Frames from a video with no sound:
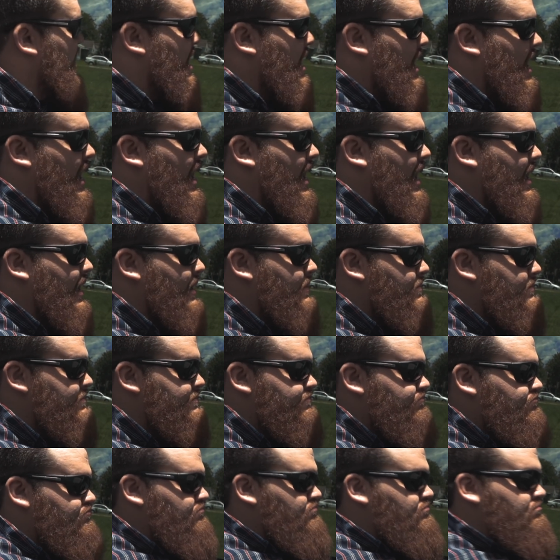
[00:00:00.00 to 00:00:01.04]

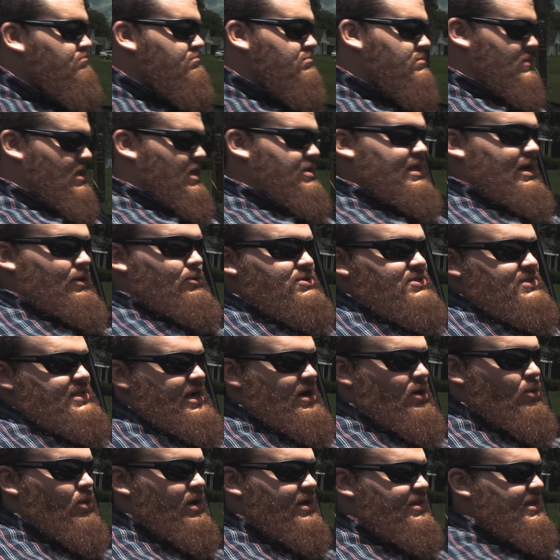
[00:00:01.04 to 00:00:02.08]
that was
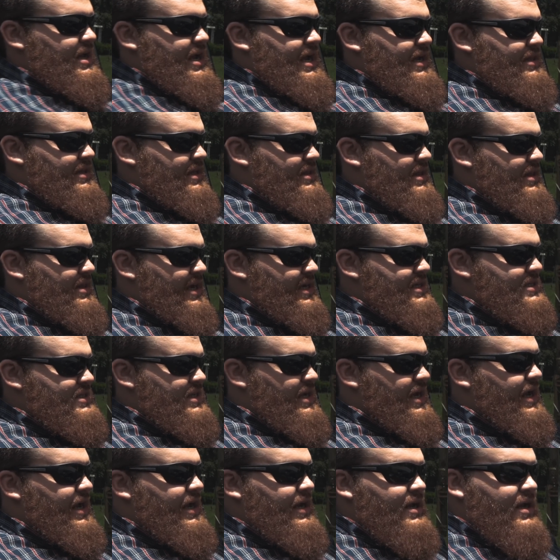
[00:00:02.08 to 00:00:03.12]
there one day, and then the next
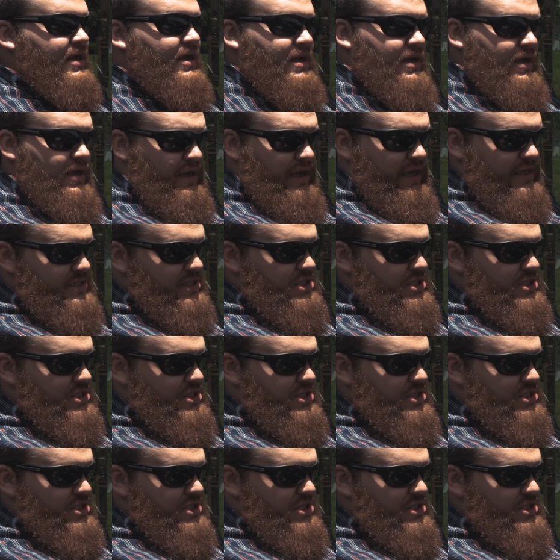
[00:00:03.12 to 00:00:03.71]
day it's a